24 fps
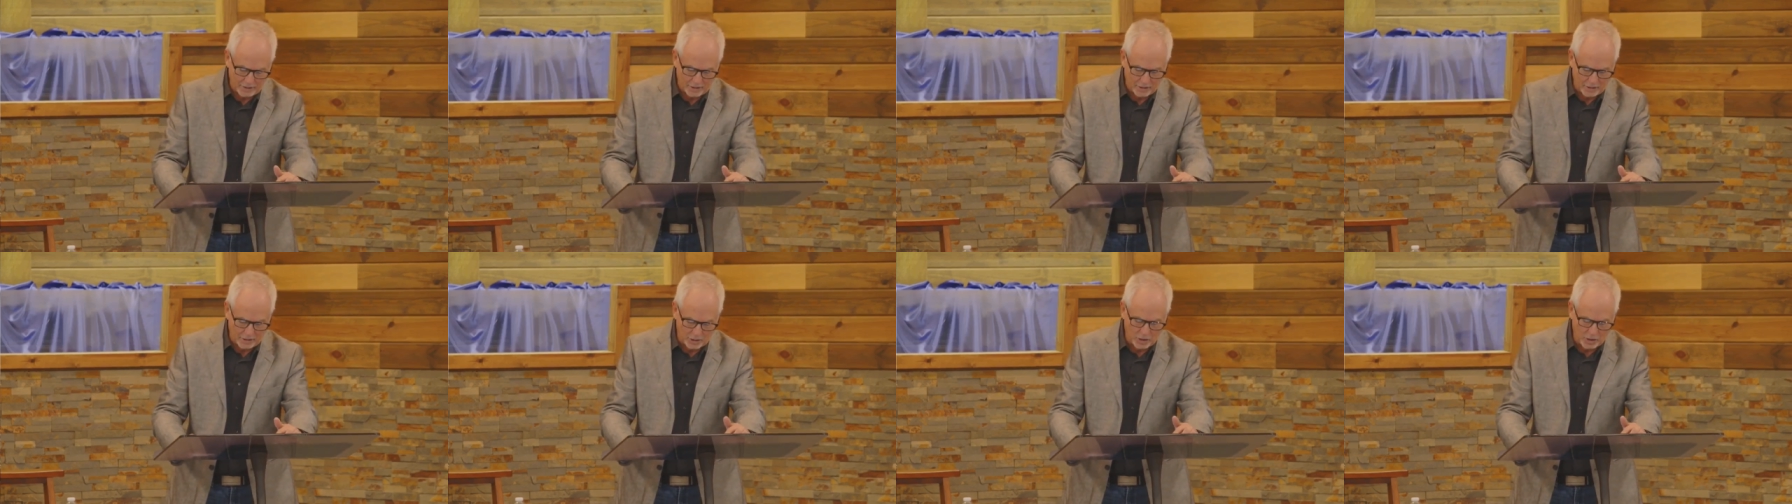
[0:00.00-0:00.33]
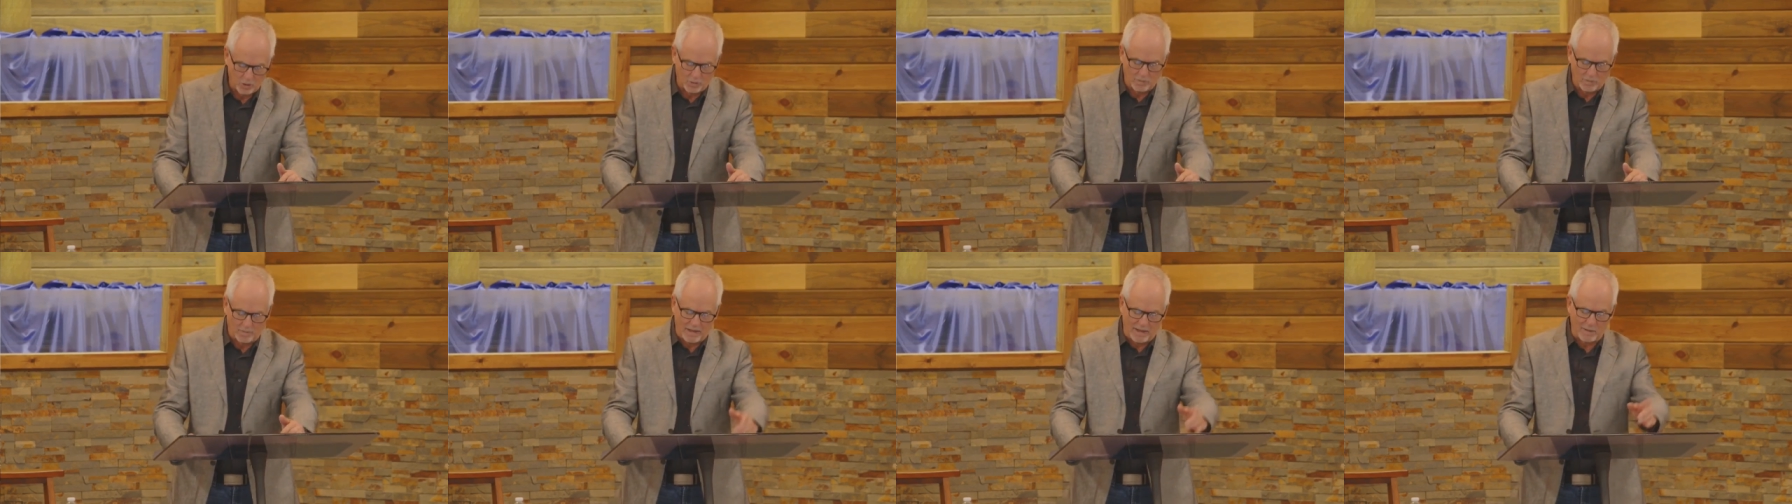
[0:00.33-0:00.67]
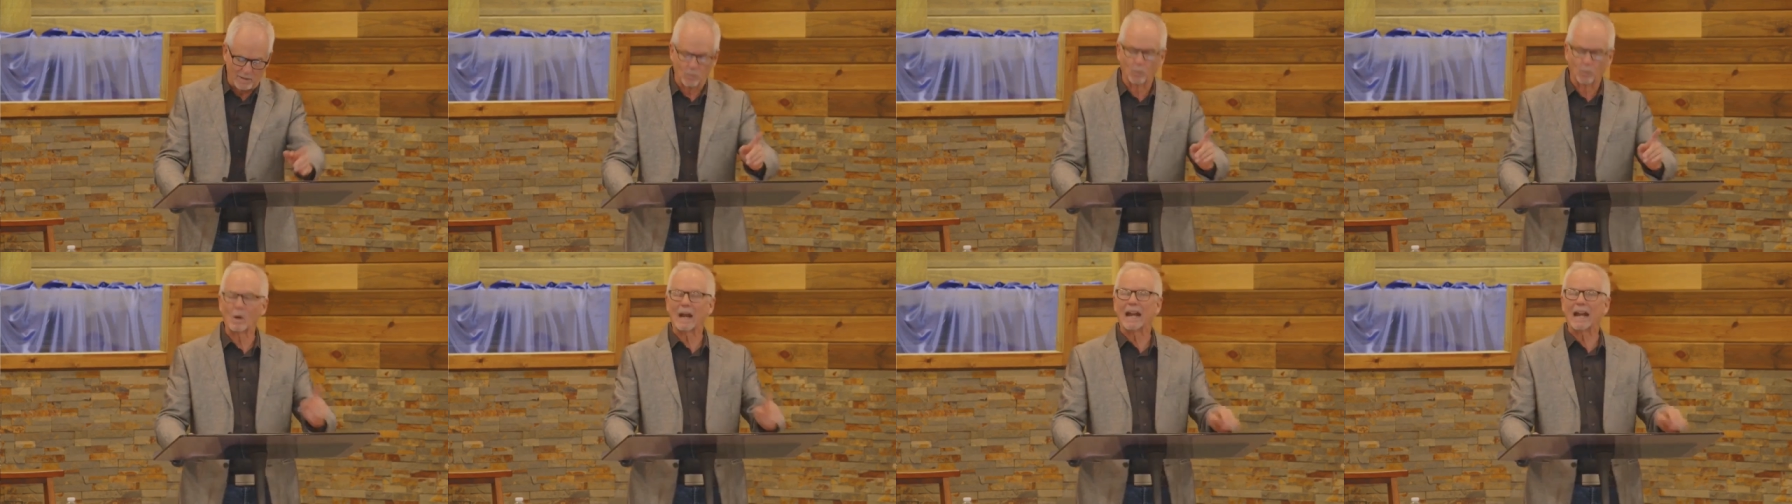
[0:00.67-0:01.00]
to
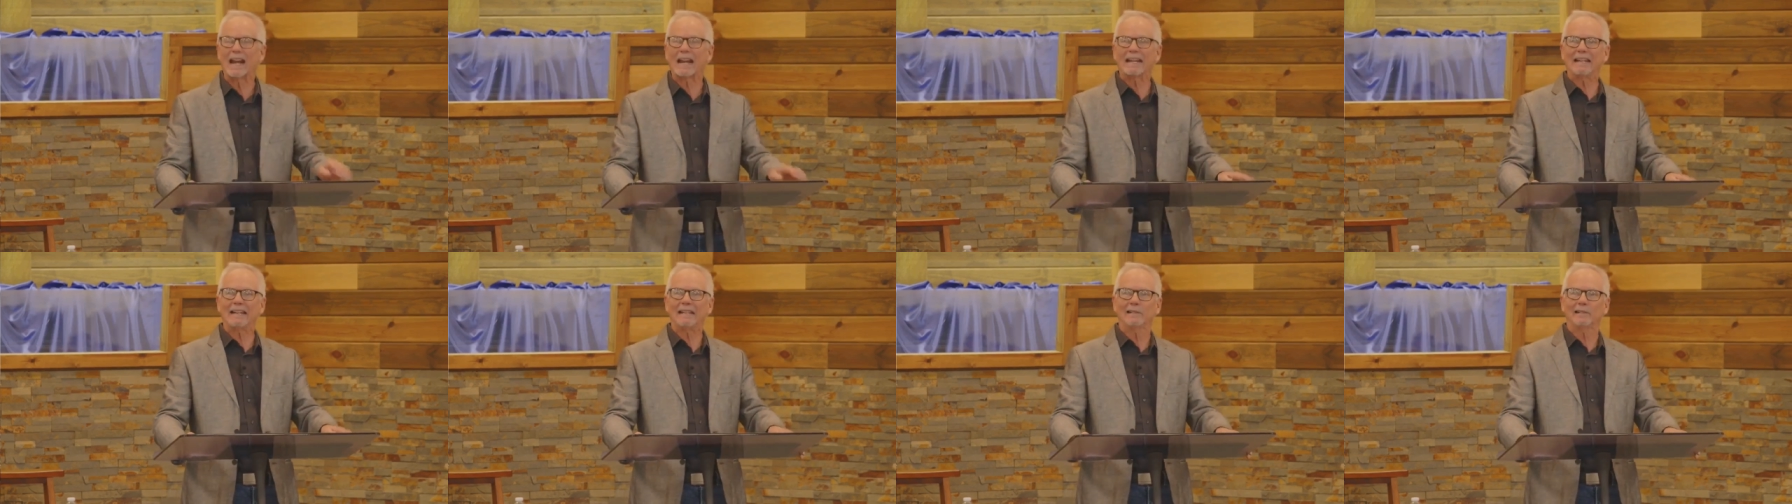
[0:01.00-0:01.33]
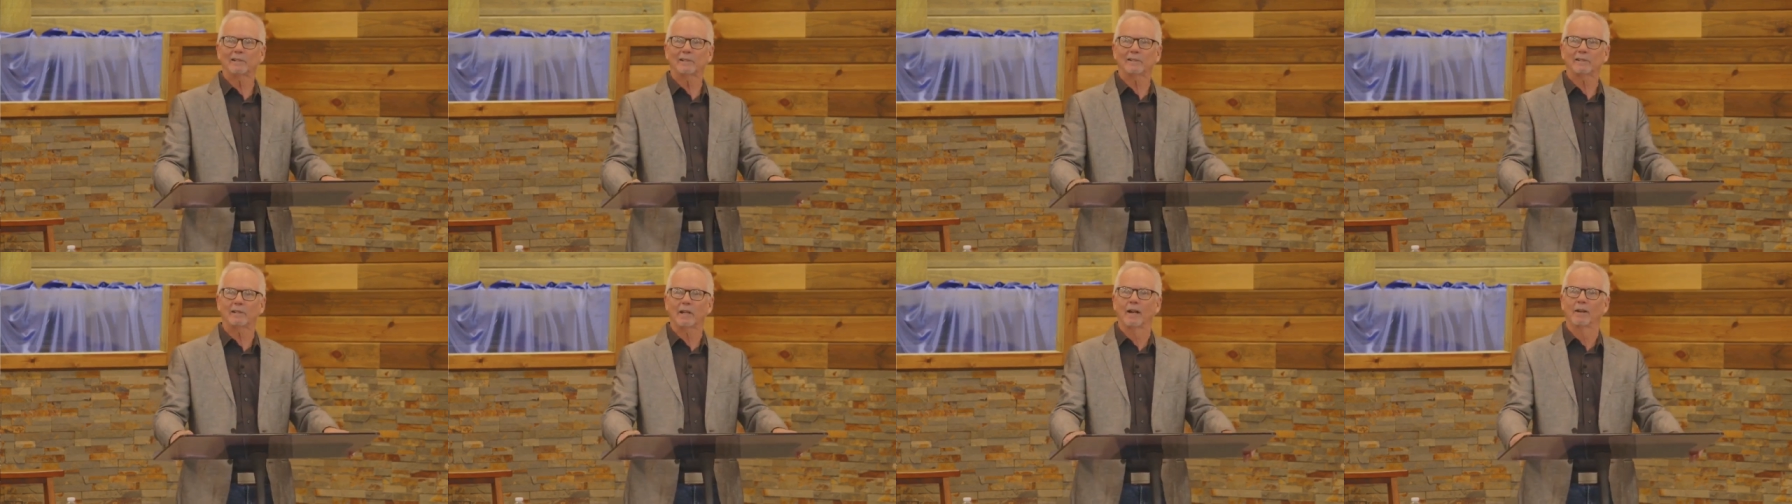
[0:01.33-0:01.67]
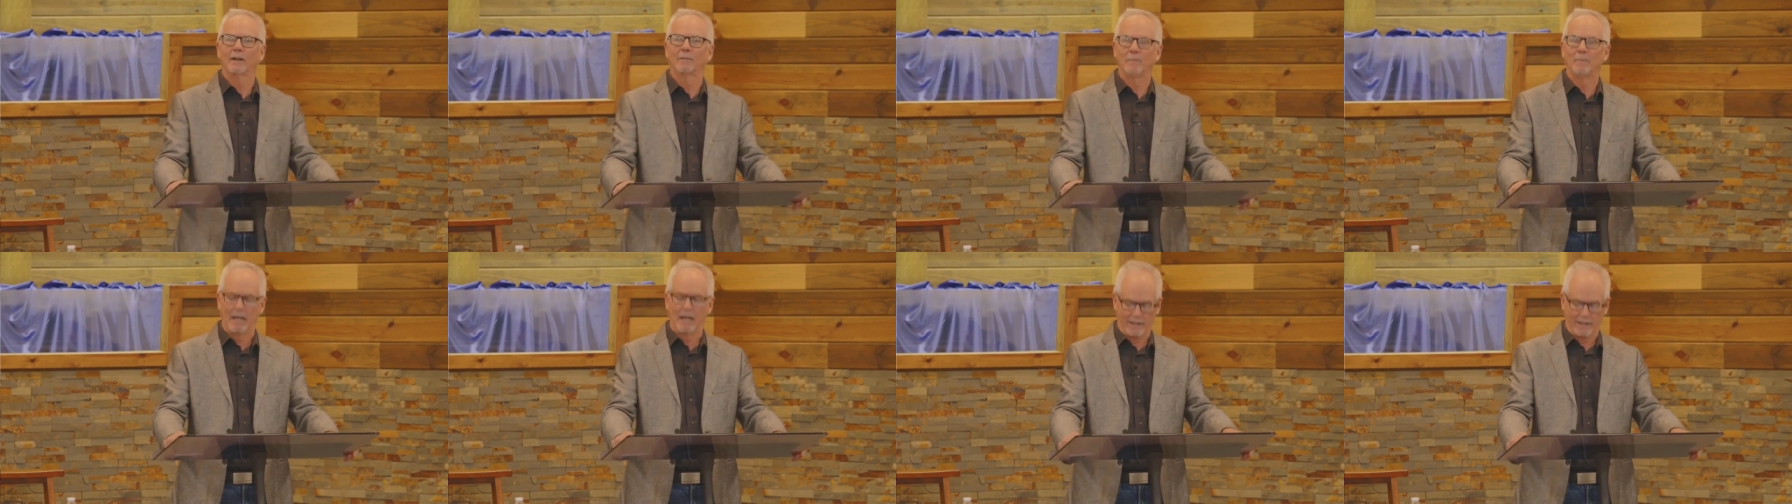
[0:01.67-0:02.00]
Christ,
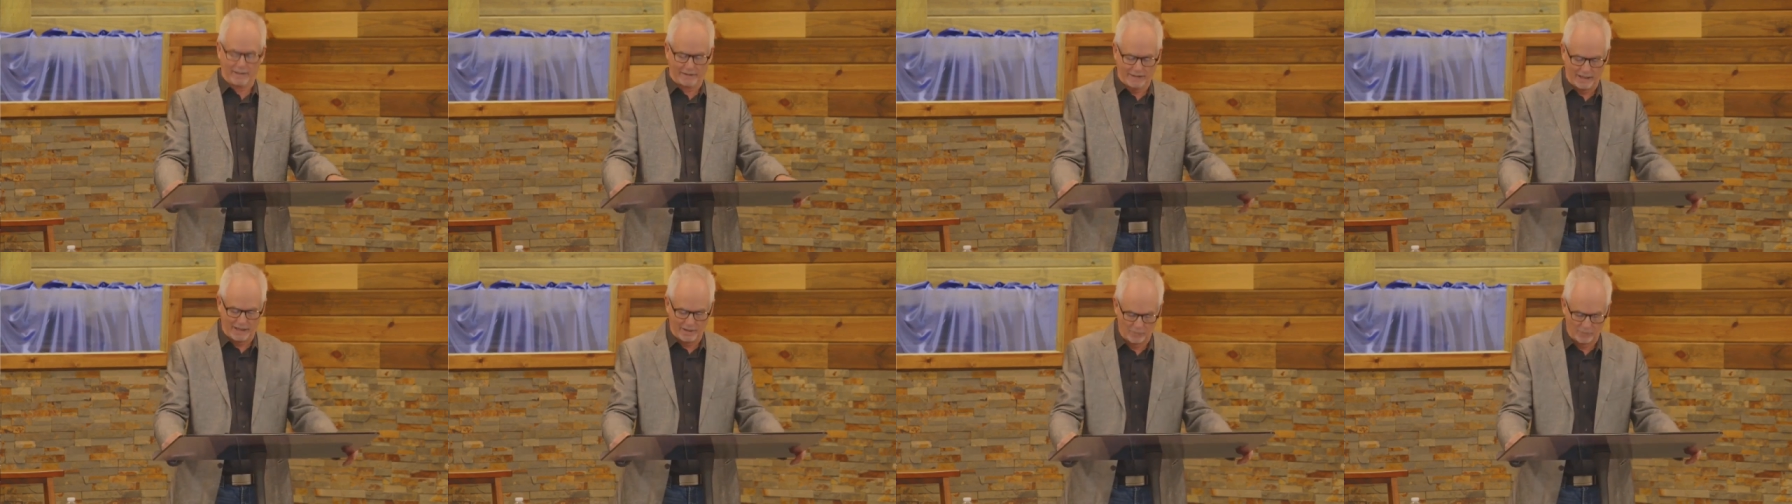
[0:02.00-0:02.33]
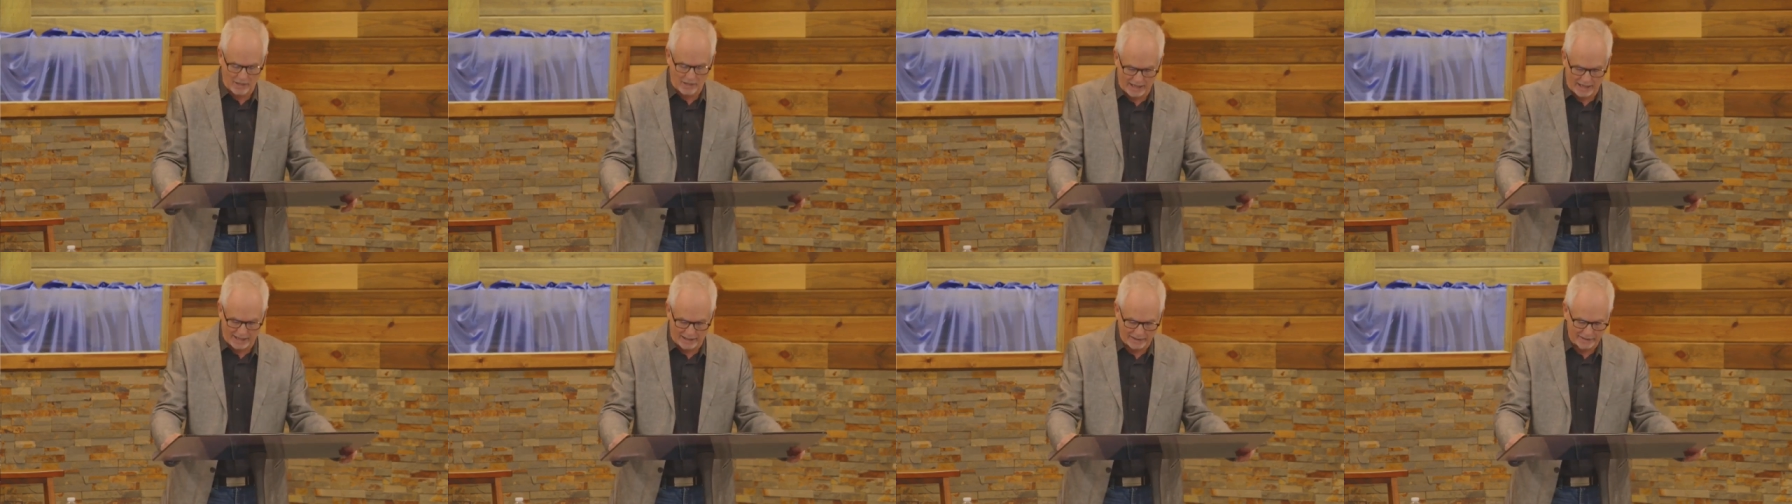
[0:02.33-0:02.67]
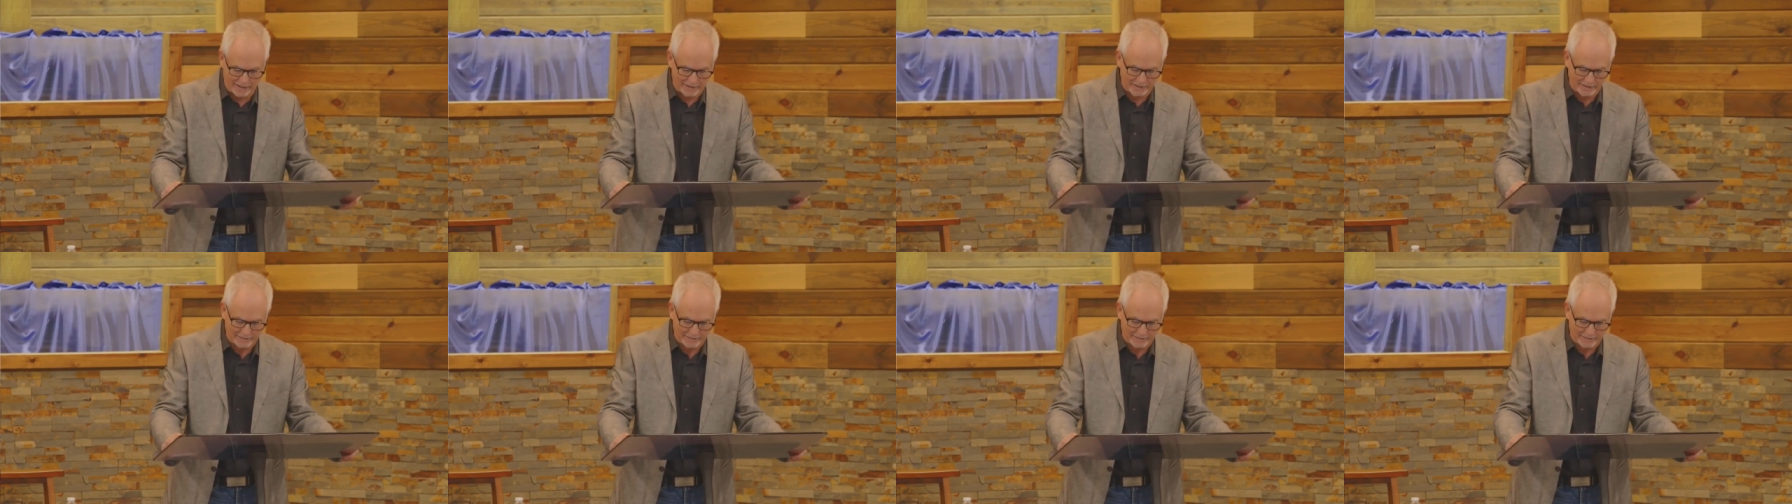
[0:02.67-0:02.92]
you'll be raised.